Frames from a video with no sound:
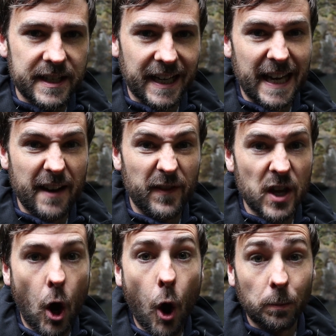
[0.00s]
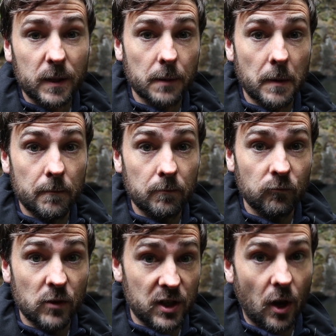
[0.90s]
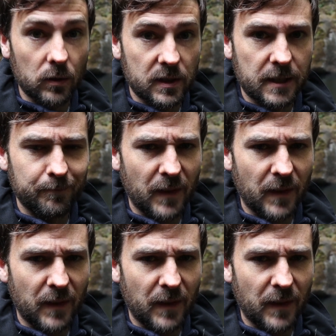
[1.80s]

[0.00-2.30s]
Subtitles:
to give the optimum result.